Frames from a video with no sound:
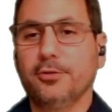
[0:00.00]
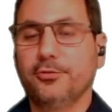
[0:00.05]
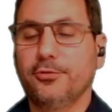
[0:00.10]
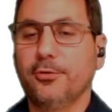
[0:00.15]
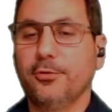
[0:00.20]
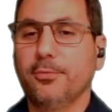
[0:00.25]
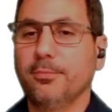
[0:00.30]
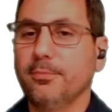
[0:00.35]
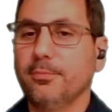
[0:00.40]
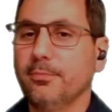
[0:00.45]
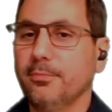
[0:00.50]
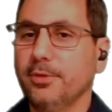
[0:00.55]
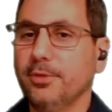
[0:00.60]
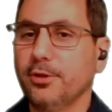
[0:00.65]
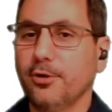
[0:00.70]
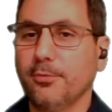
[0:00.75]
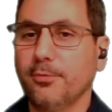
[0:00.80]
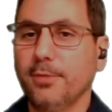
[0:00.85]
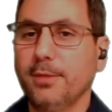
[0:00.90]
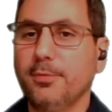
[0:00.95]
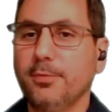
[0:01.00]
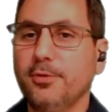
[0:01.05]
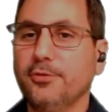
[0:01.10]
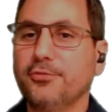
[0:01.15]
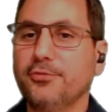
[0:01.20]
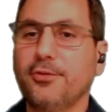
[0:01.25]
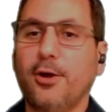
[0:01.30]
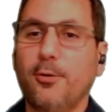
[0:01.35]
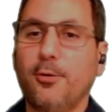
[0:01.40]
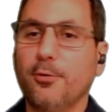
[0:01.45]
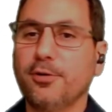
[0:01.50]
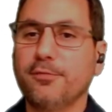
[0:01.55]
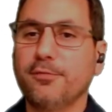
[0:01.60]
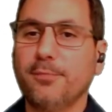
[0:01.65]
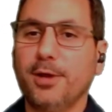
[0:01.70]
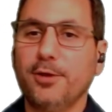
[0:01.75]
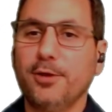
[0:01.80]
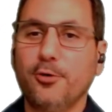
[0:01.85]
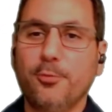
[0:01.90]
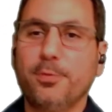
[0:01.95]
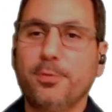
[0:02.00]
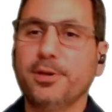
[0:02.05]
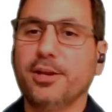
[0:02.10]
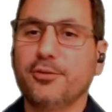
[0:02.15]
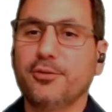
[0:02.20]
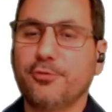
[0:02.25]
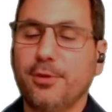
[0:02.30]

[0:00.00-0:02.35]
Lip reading: So, maybe you saw one of my OpenEdge